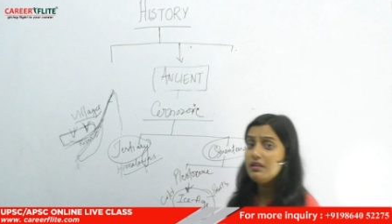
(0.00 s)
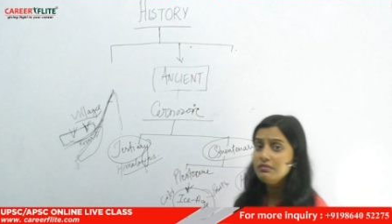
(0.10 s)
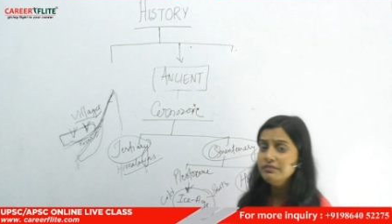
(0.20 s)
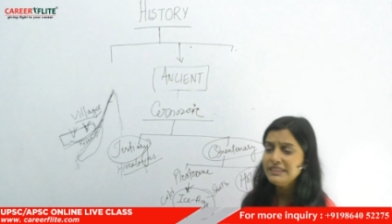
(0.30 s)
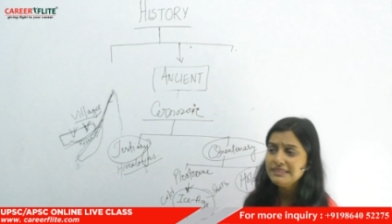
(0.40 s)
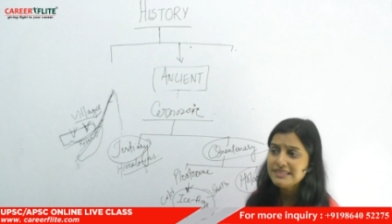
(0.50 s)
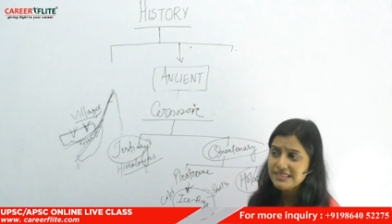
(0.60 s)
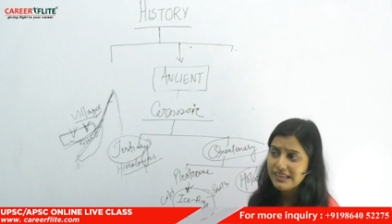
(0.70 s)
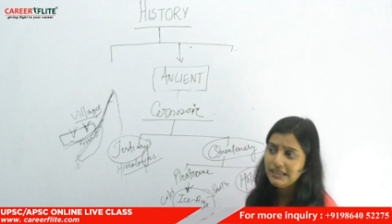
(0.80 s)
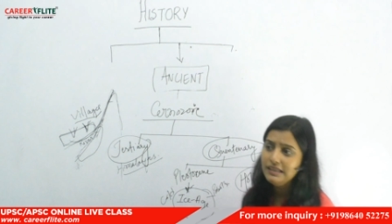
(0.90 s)
we can
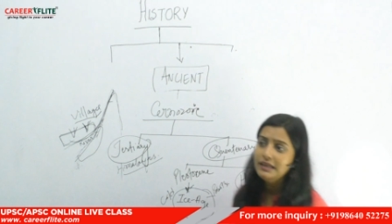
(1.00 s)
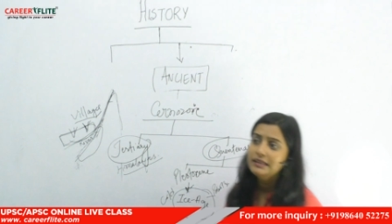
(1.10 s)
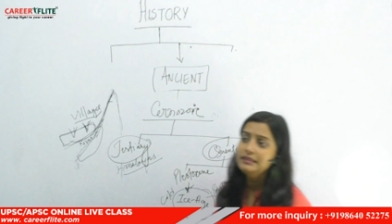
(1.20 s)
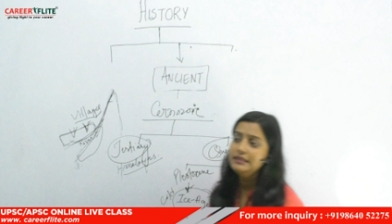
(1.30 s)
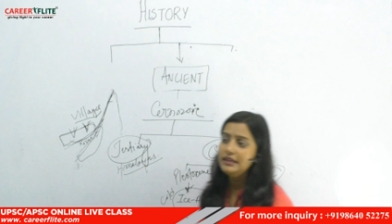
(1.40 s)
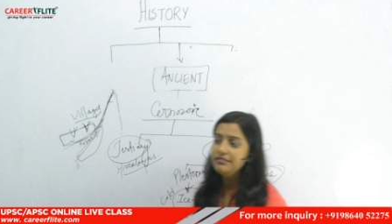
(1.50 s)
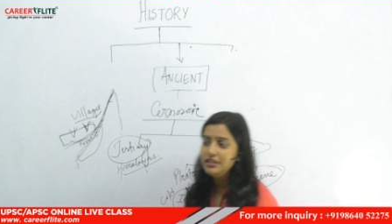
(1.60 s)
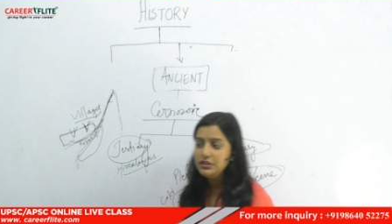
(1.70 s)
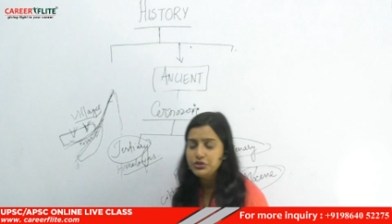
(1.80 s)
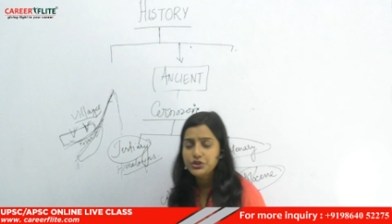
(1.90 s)
say the
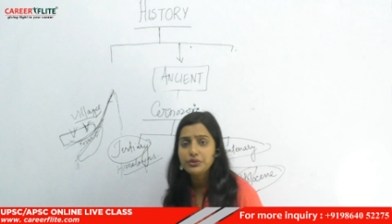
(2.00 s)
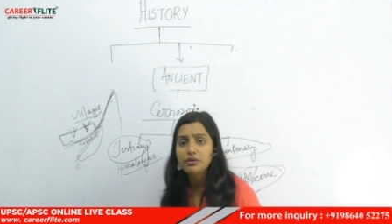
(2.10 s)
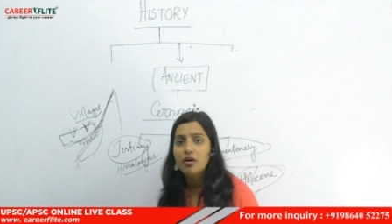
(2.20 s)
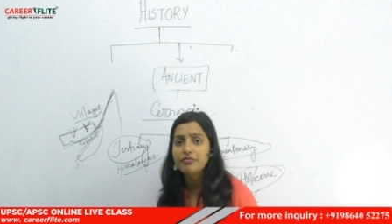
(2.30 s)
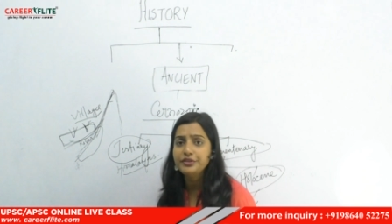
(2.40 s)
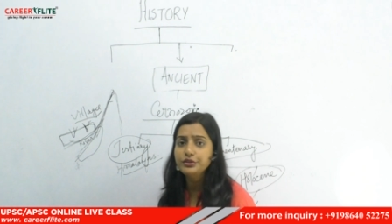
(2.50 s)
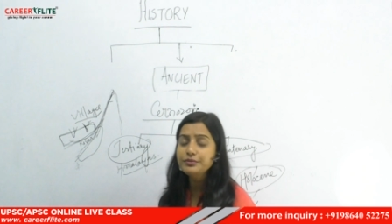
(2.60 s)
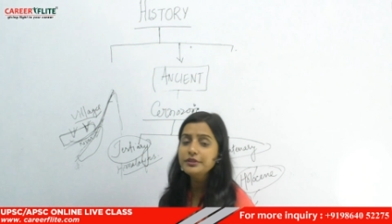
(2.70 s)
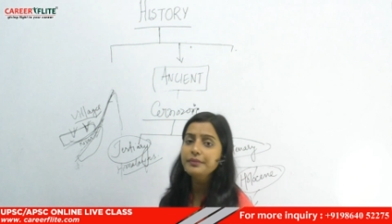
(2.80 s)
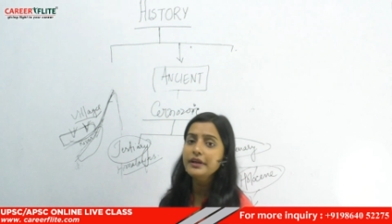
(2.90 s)
evolution of human
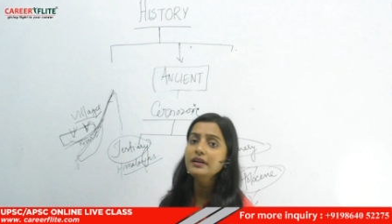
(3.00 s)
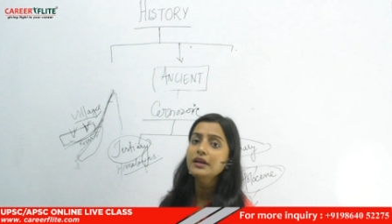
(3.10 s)
being